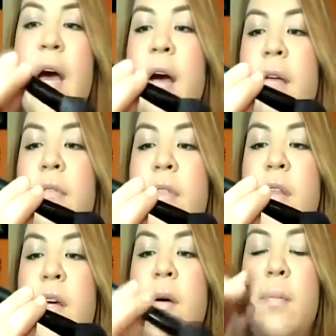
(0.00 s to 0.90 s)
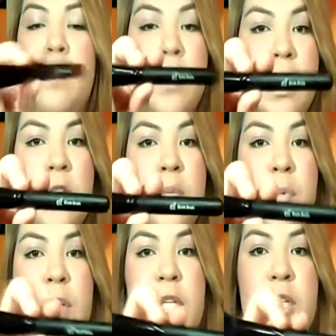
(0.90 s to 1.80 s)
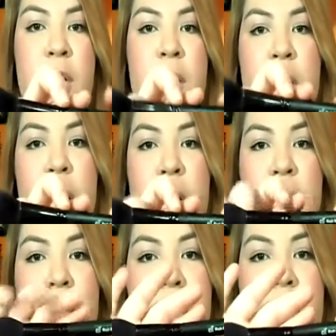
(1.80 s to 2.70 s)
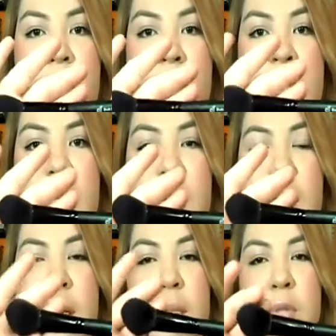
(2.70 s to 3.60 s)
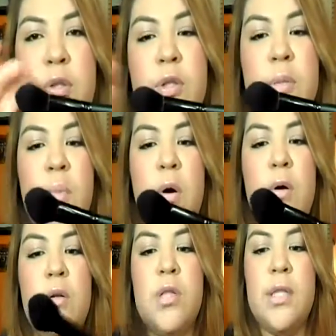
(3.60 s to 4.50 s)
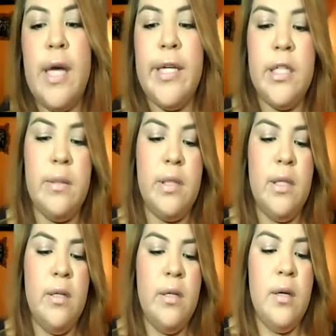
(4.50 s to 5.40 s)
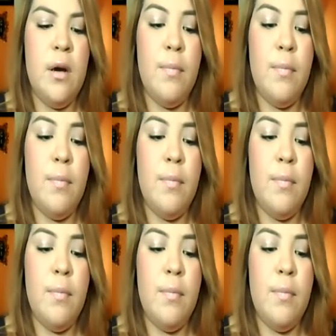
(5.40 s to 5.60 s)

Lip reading: I have the blush brush, and it's a medium to small sized